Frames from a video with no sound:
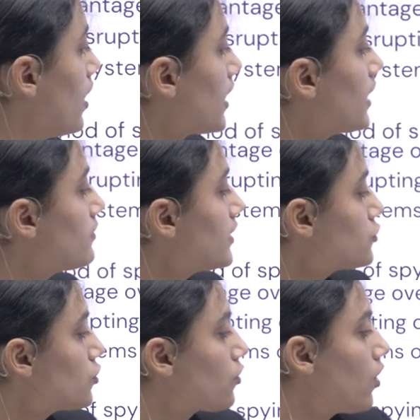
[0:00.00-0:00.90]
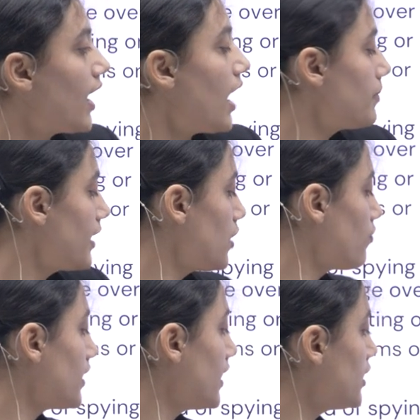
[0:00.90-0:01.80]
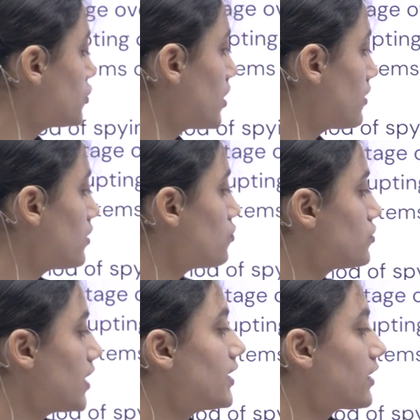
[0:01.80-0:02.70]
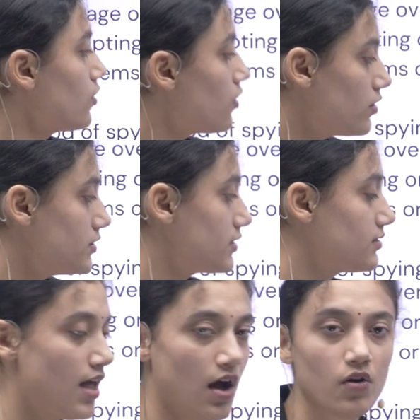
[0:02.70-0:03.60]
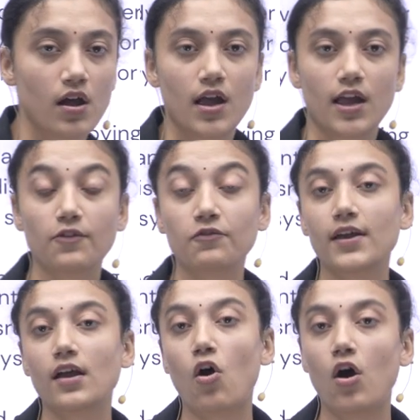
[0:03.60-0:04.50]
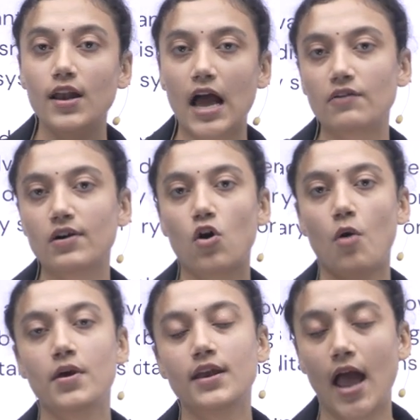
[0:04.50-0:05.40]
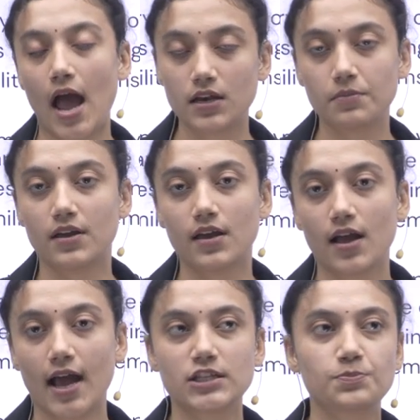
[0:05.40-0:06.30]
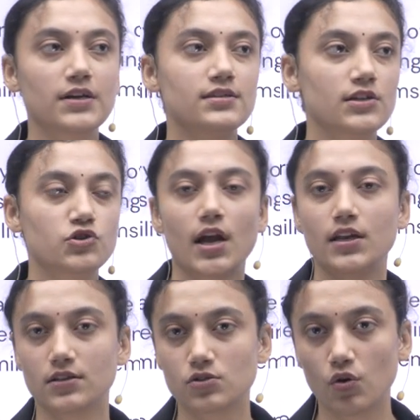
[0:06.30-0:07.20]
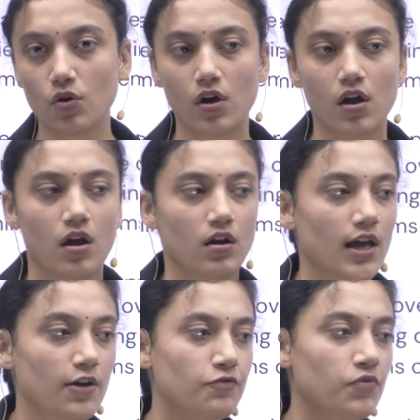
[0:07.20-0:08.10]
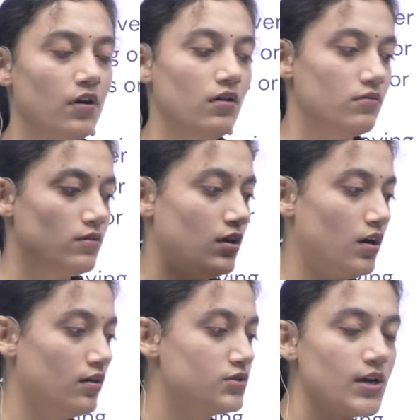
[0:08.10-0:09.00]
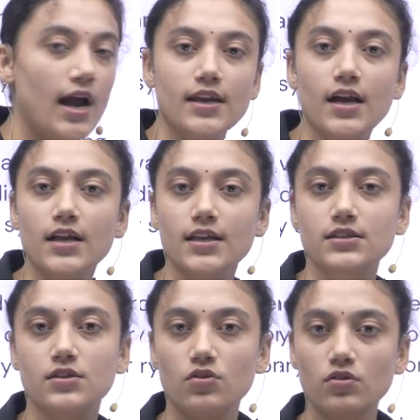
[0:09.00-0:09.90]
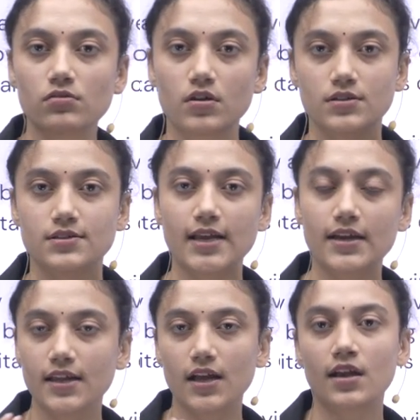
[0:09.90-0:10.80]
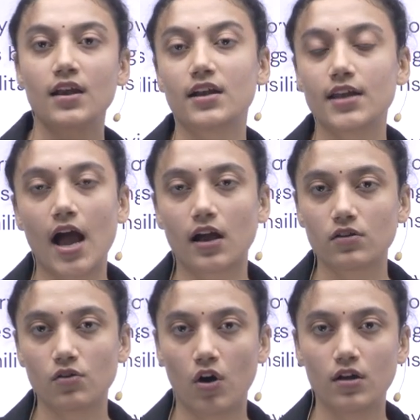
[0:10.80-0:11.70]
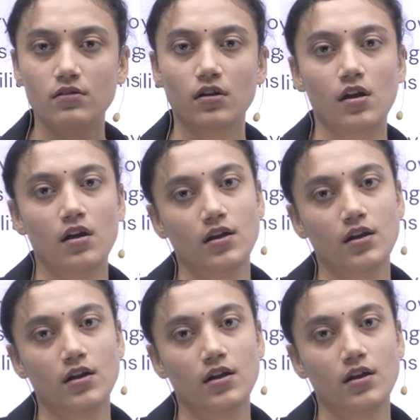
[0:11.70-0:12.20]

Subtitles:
Countries should collaborate with each other to share technologies. Now, if we all have a common enemy, as per se China. So, if China is, you know, setting an attack on